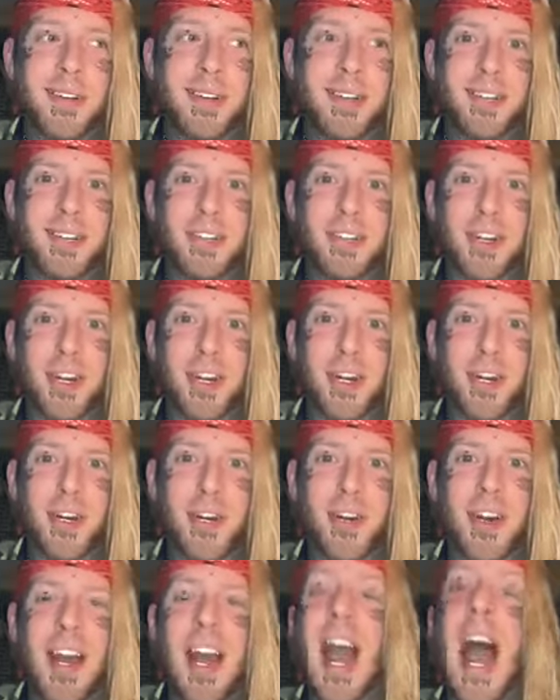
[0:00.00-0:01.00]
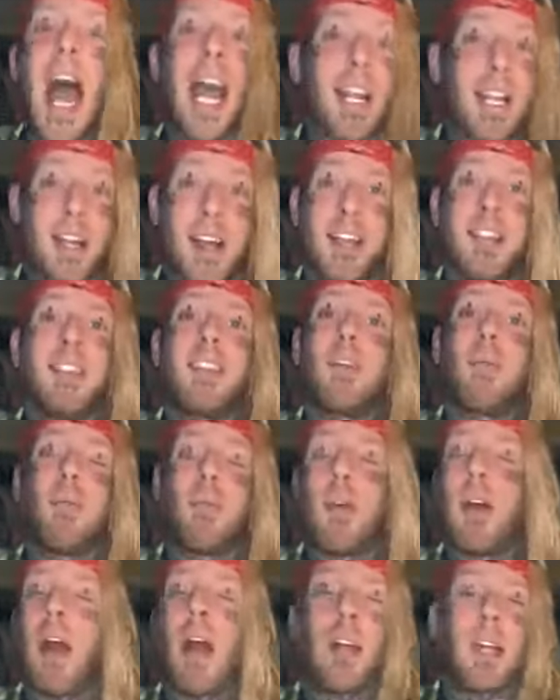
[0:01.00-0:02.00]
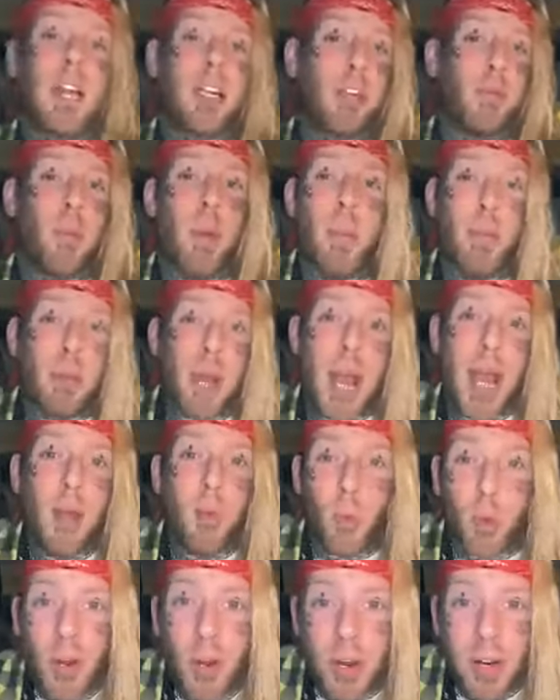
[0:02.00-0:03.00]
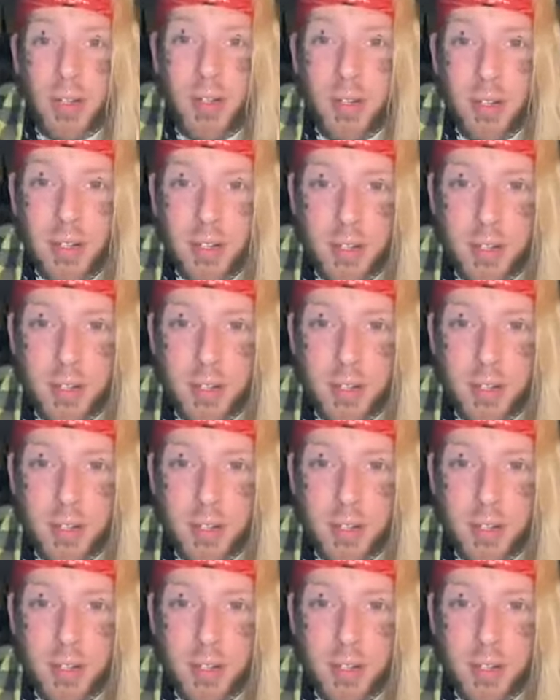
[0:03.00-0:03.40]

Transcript: So I guess the, I guess my plan worked.